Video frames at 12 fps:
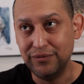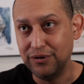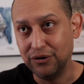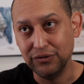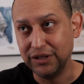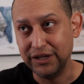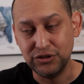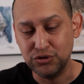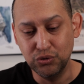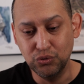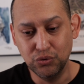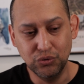online
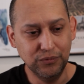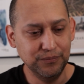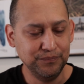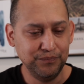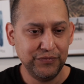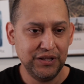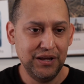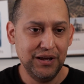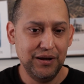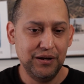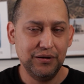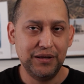tool.
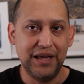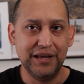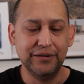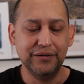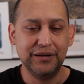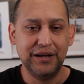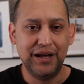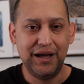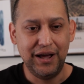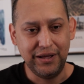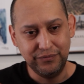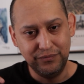And
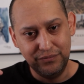I